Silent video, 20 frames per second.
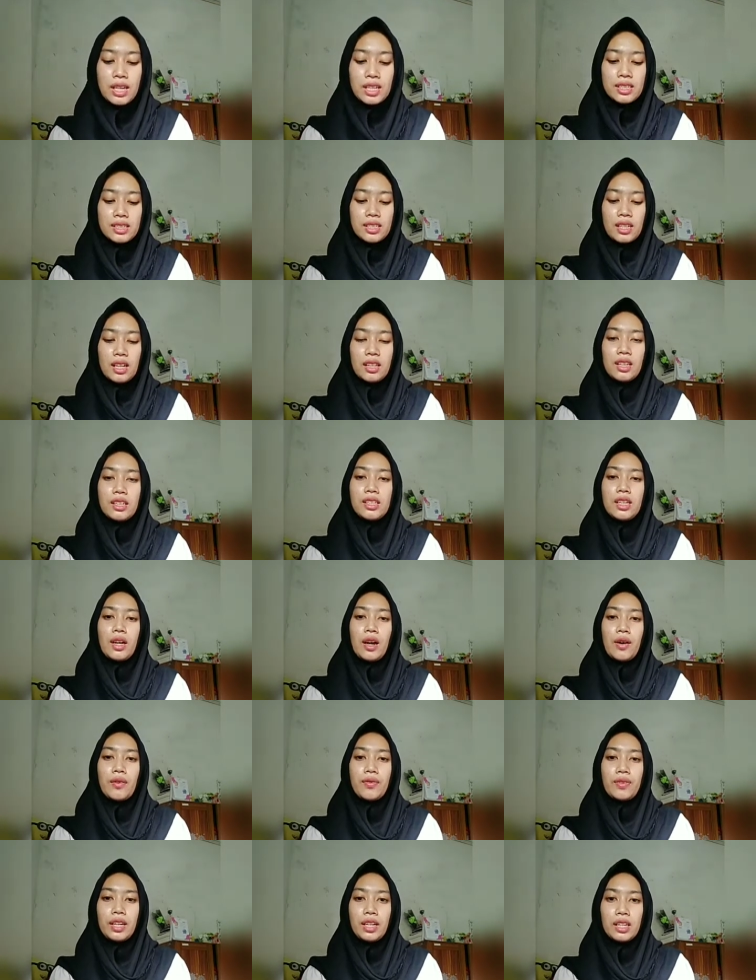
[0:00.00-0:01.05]
strategy
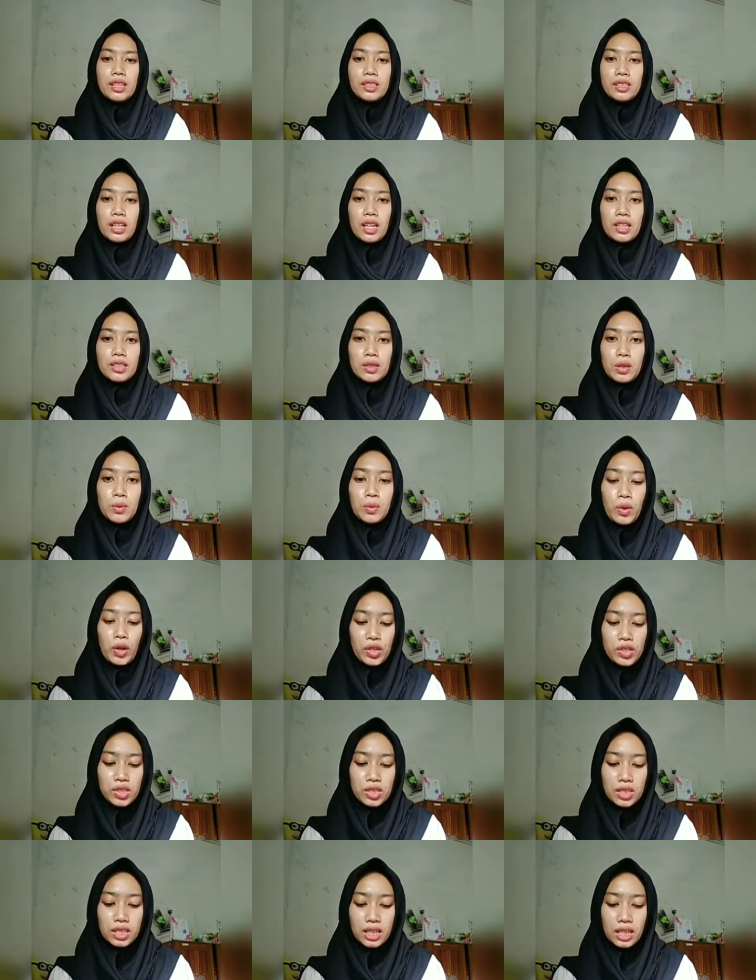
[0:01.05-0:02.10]
of English classroom
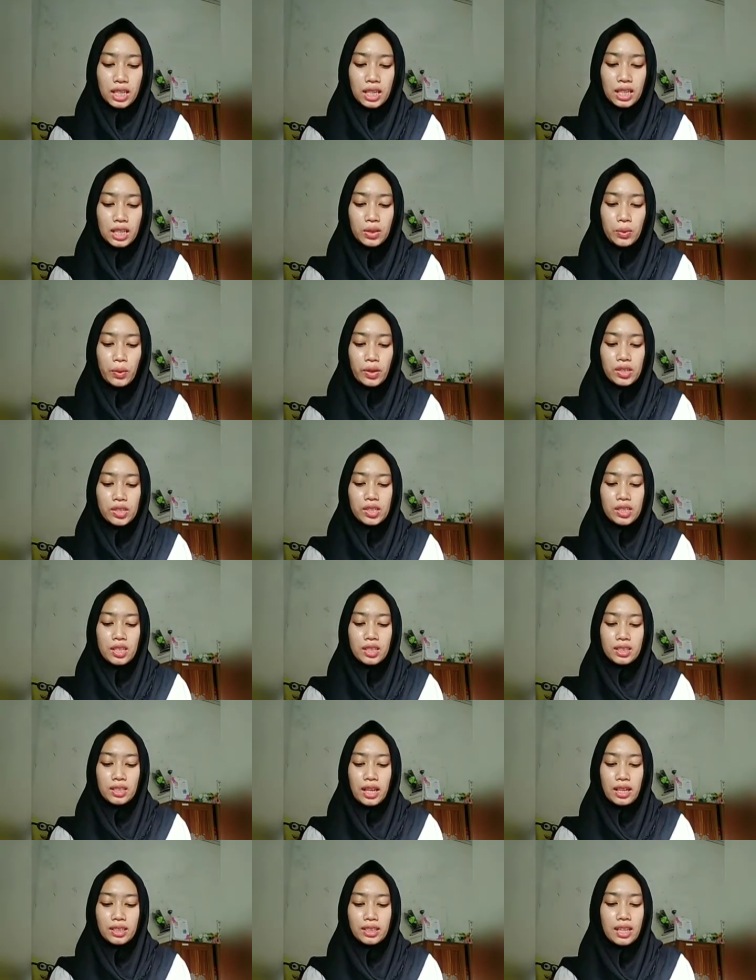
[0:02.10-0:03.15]
questioning
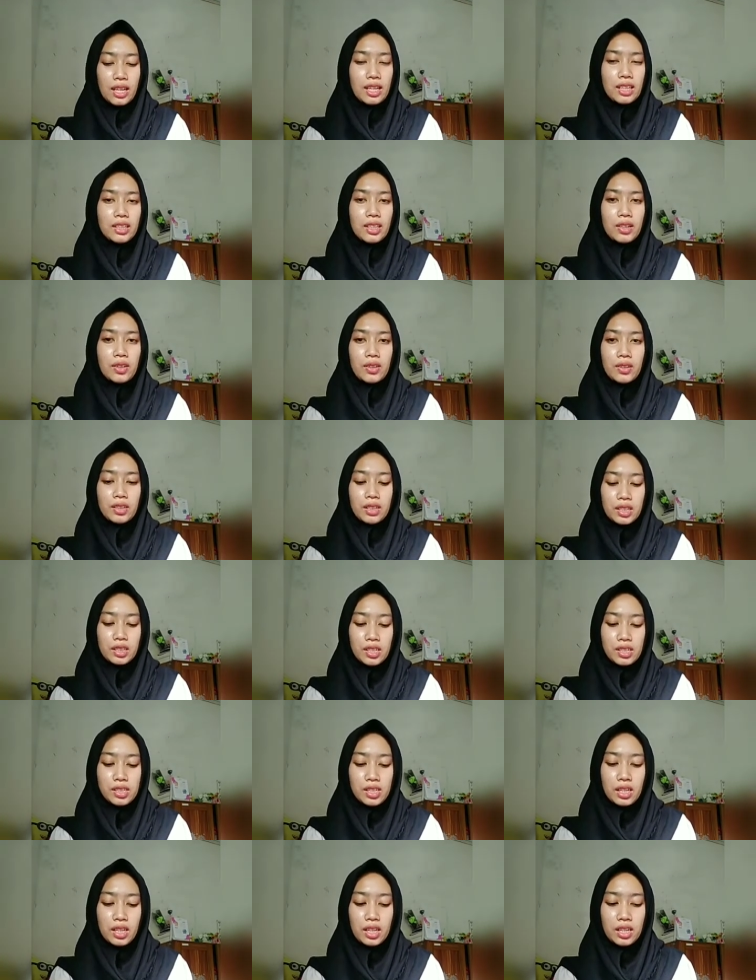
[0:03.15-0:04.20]
technique, the role of the
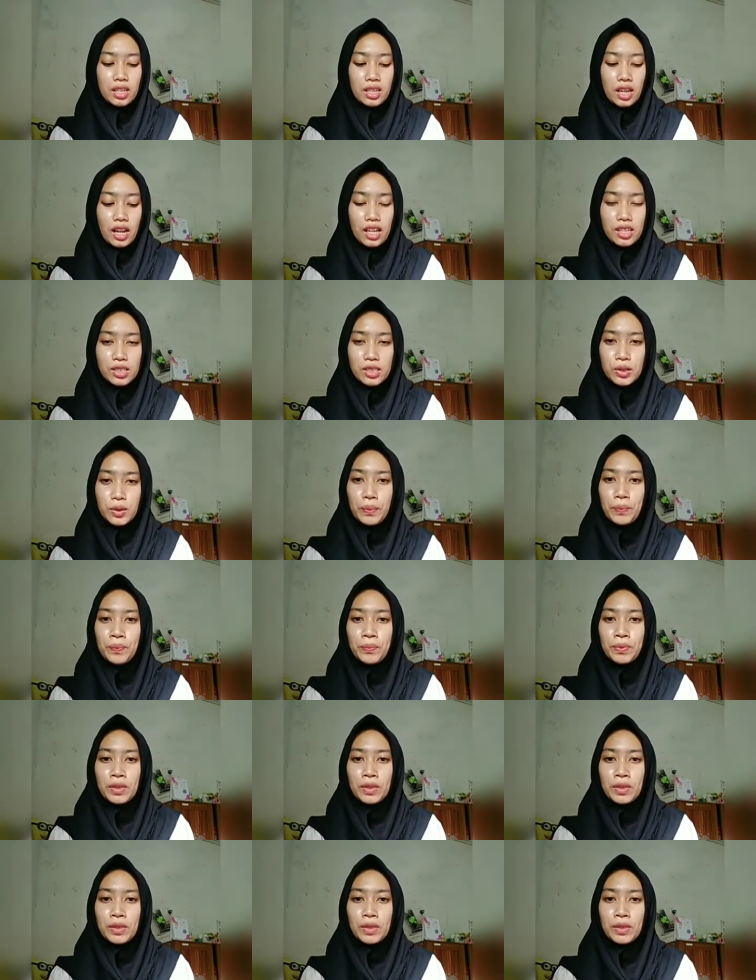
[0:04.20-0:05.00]
teacher in the classroom,